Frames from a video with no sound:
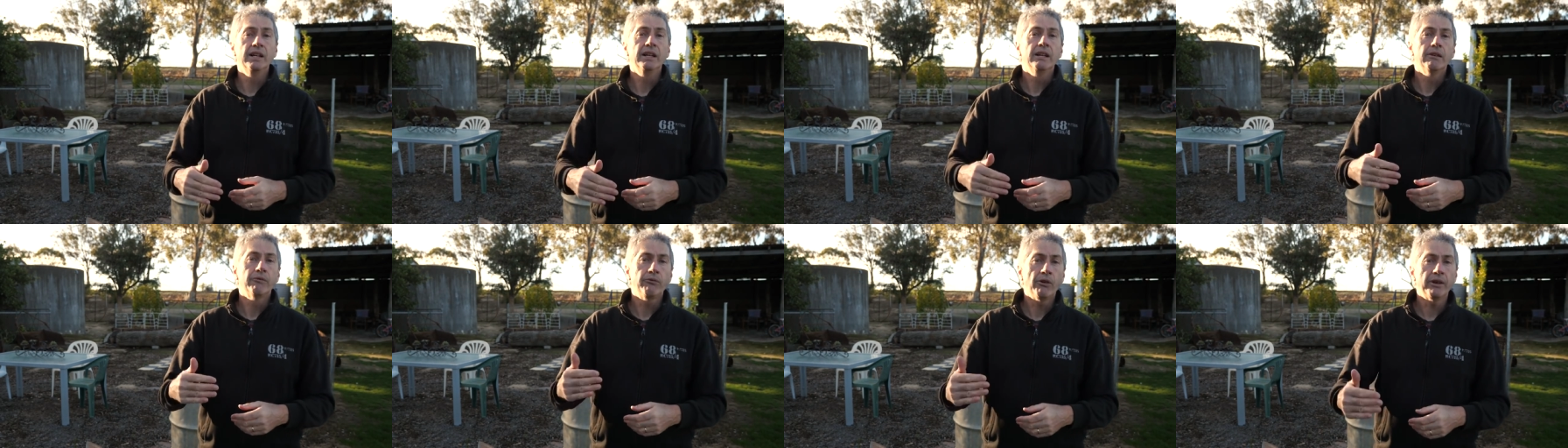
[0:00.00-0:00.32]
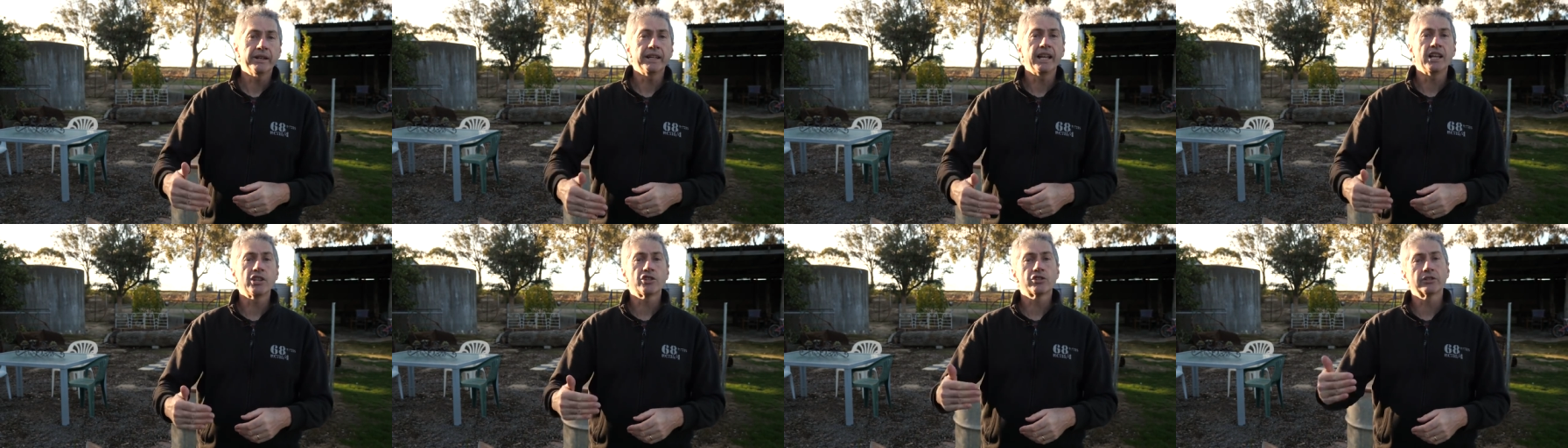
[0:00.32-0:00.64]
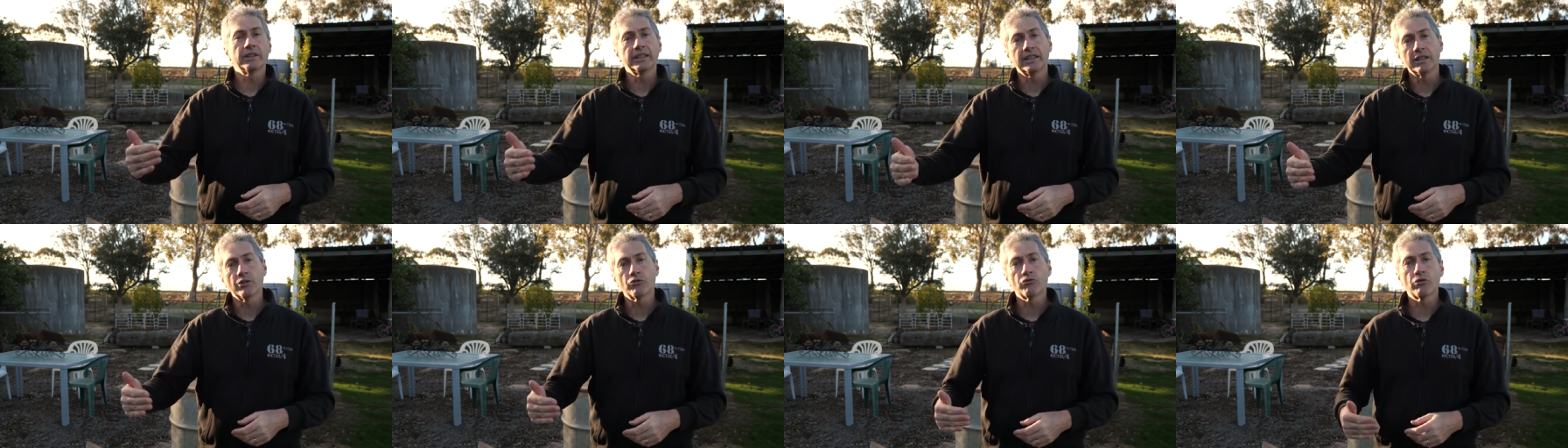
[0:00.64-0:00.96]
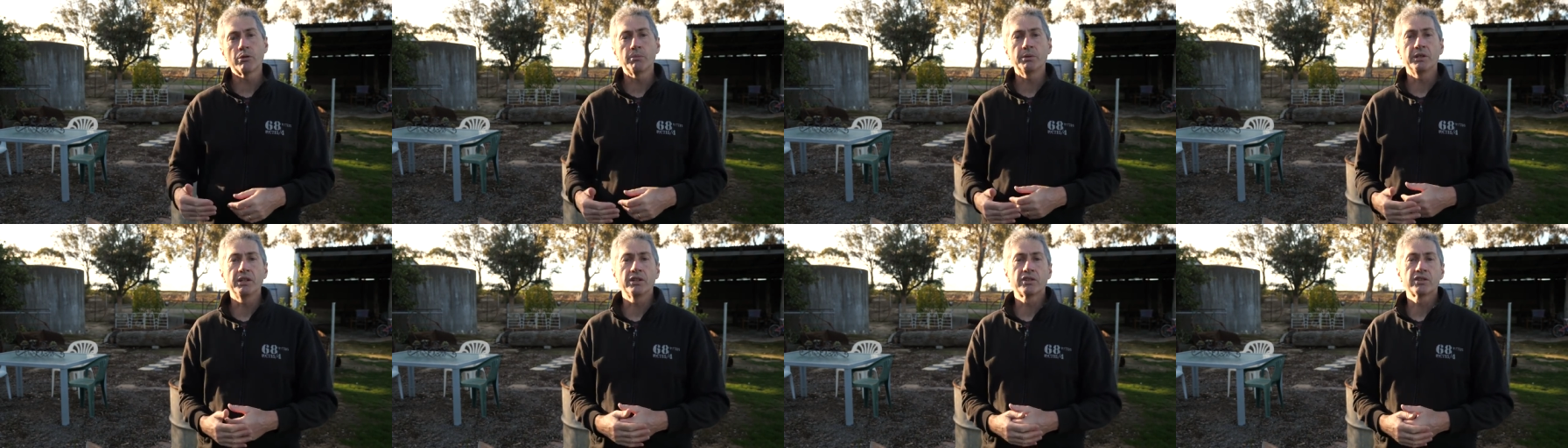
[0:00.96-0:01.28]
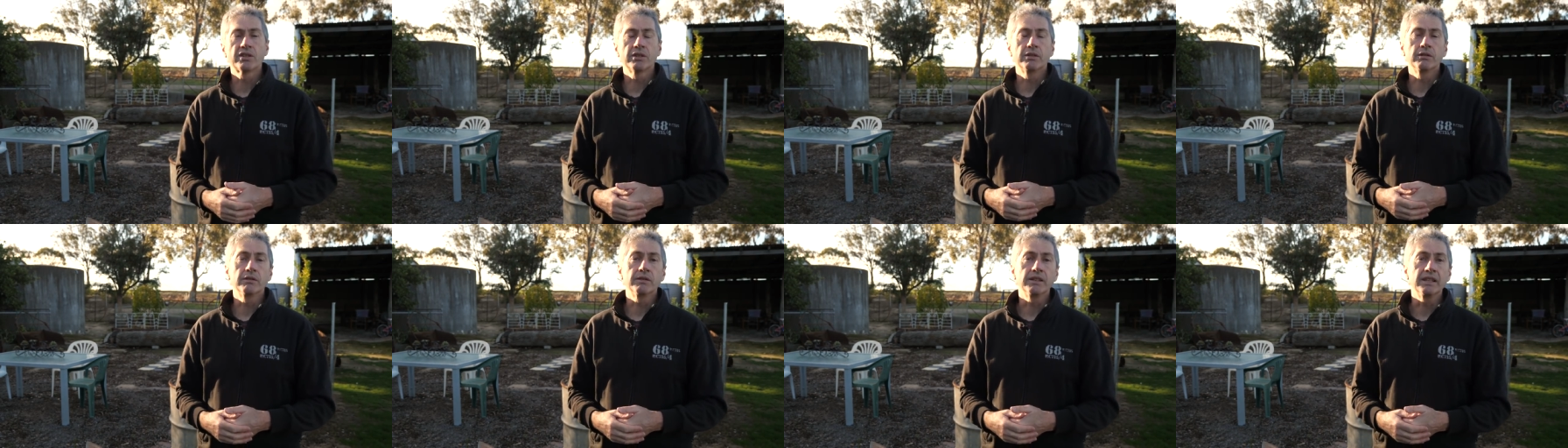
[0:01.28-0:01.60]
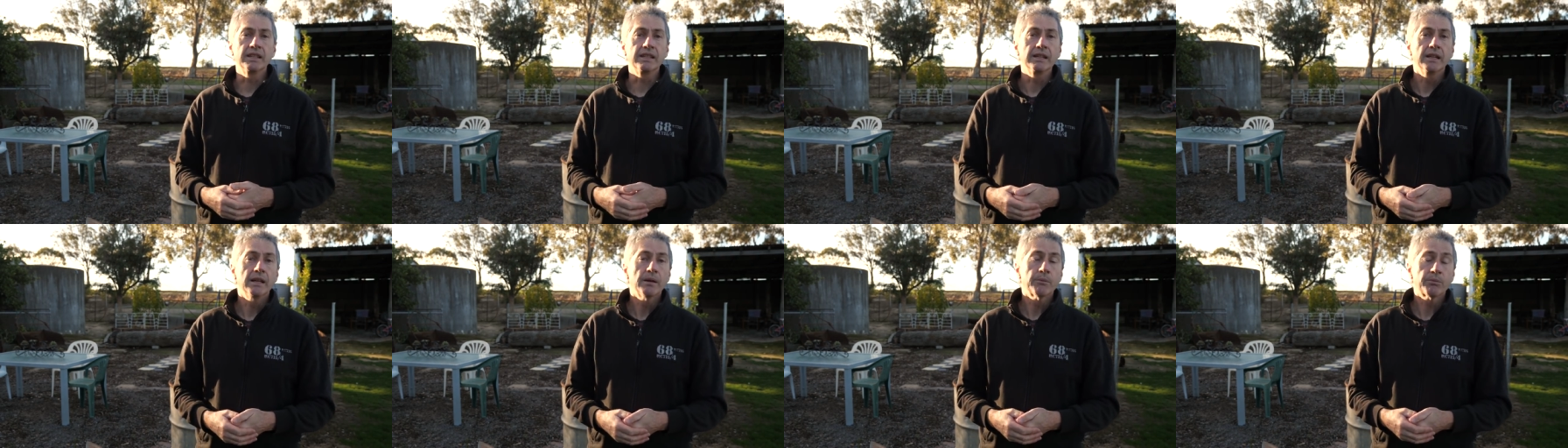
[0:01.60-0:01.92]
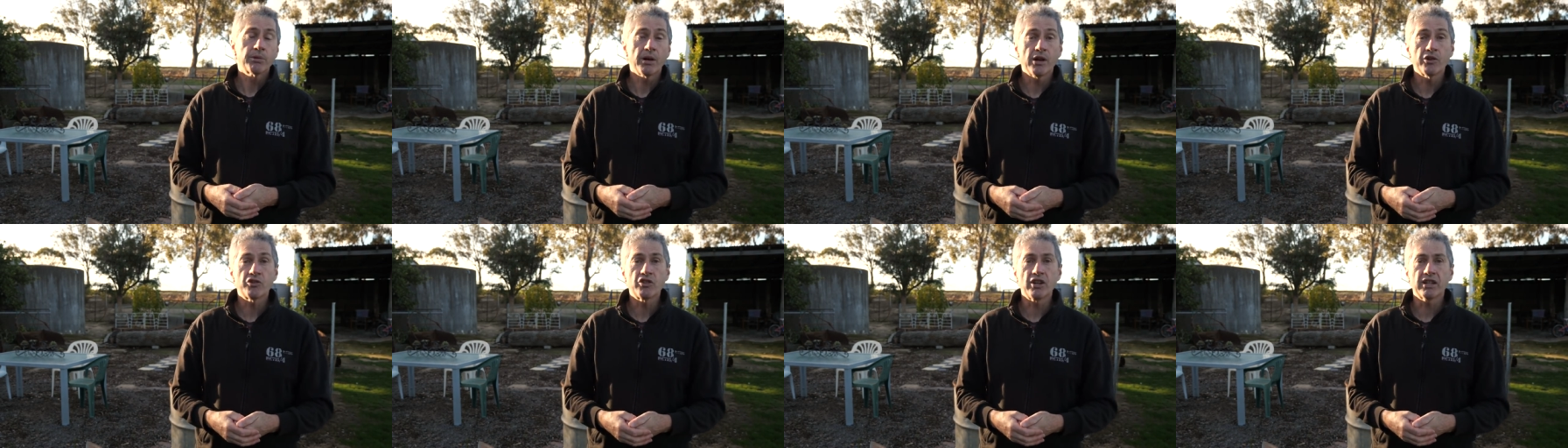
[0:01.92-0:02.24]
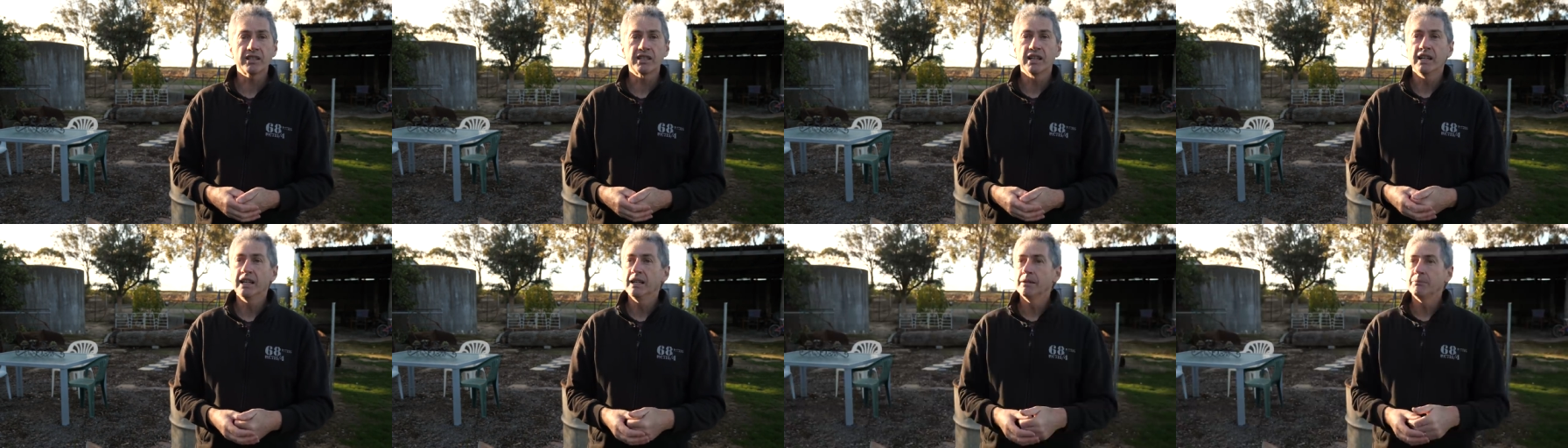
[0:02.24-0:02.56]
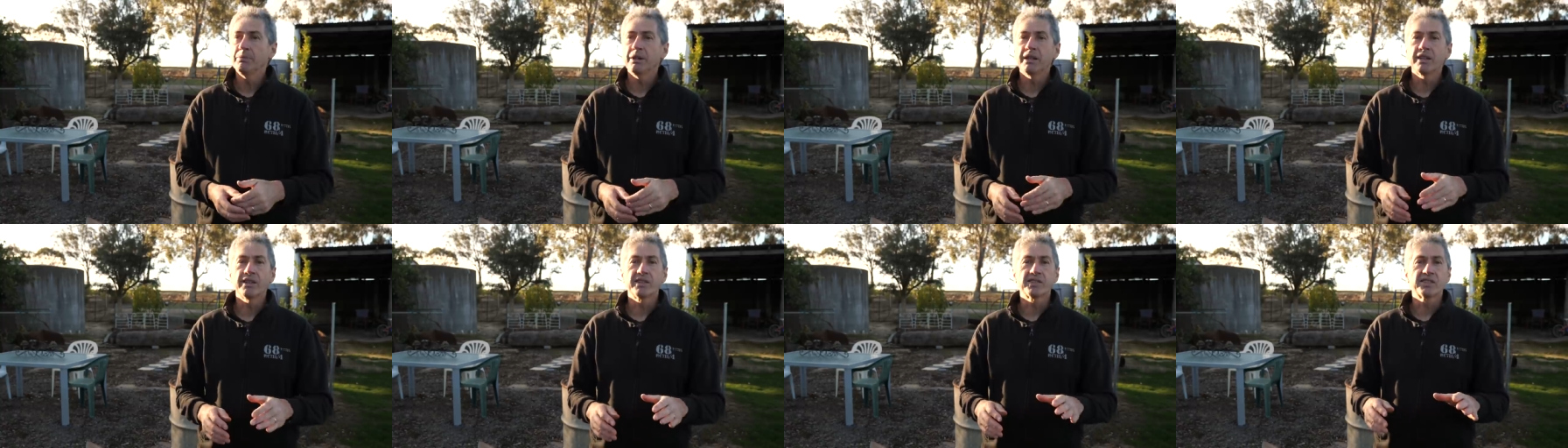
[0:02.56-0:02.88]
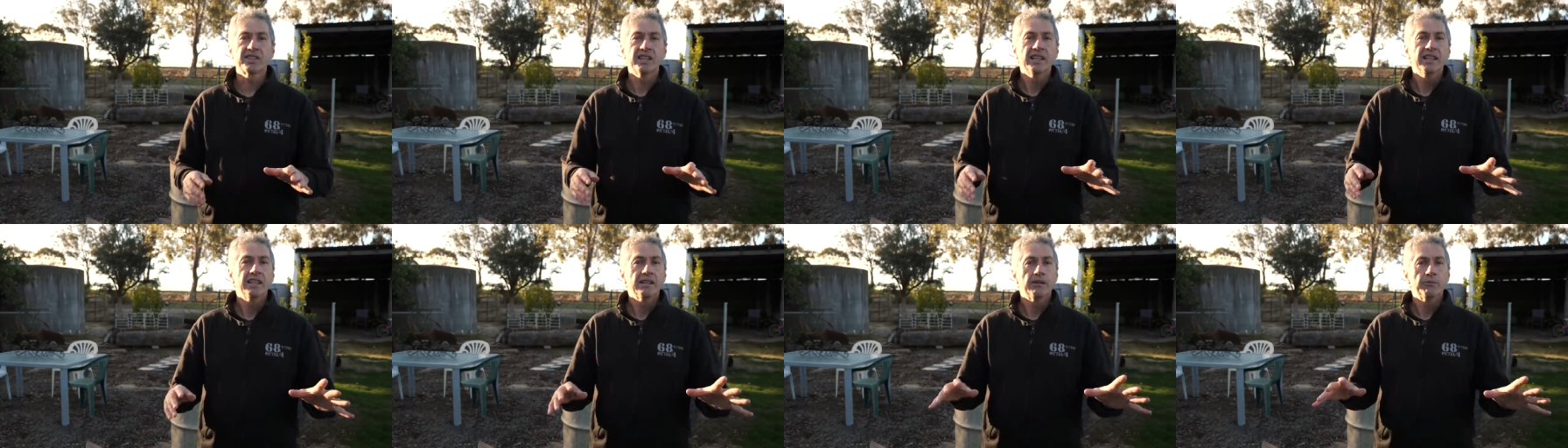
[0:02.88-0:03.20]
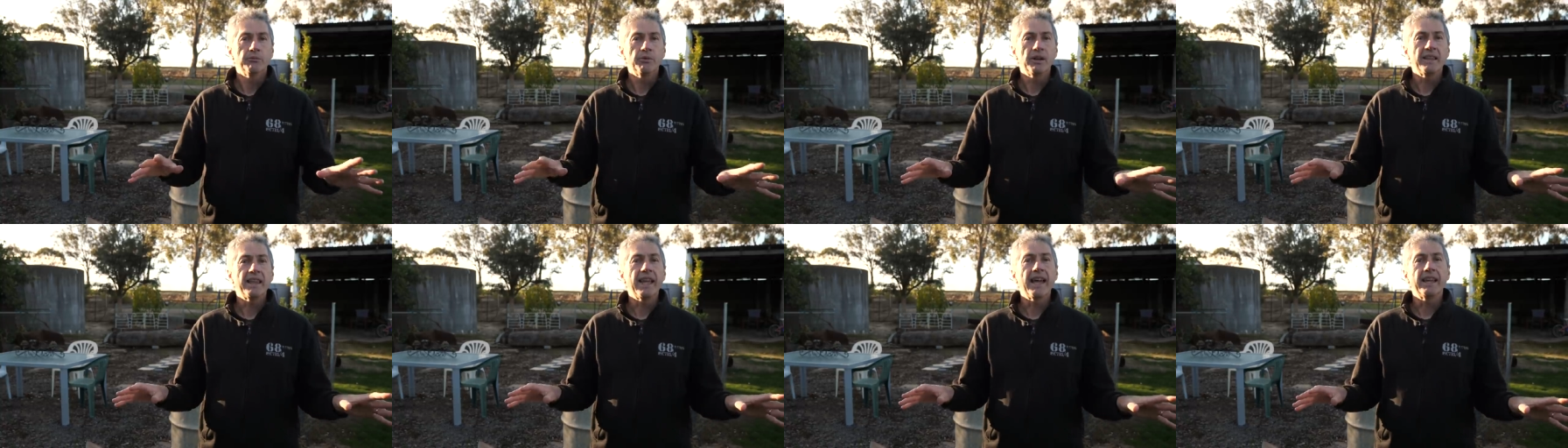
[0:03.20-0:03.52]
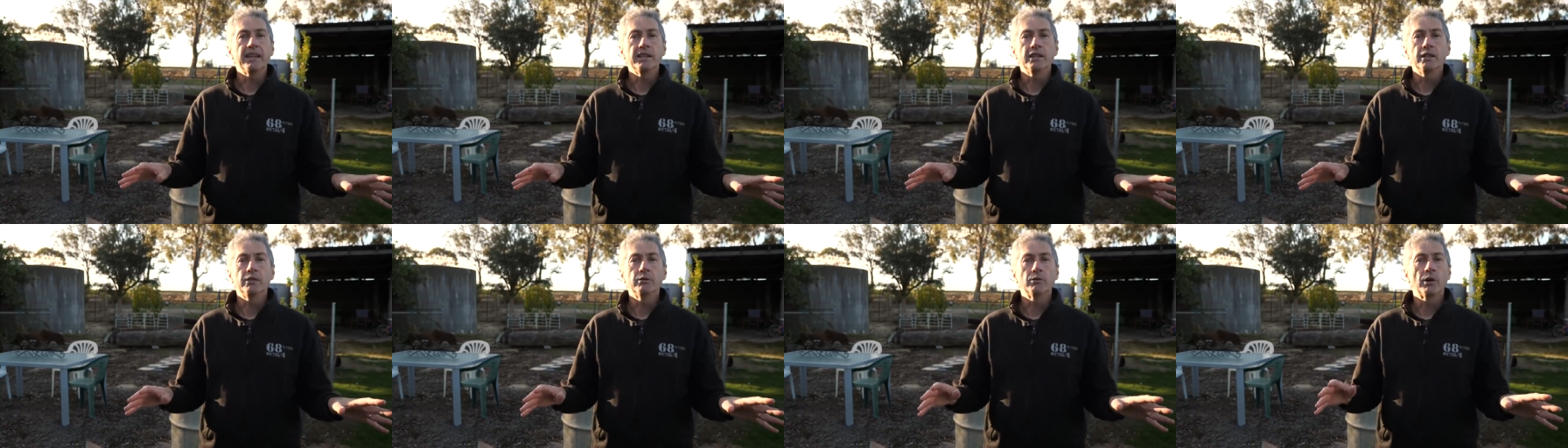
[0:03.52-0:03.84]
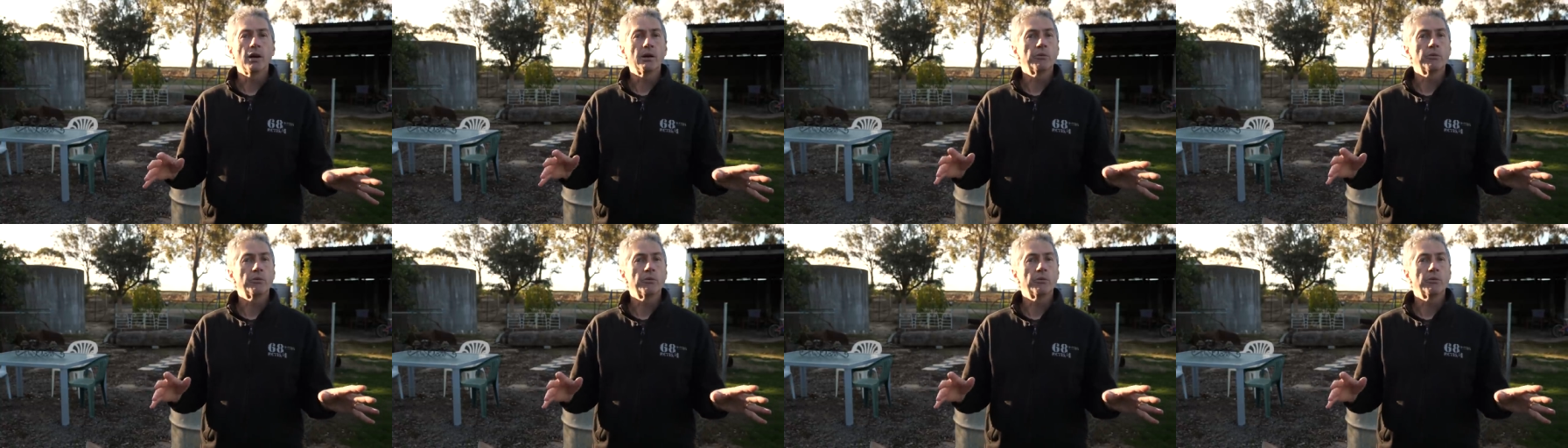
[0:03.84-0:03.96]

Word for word: financially contributed to the project because without you,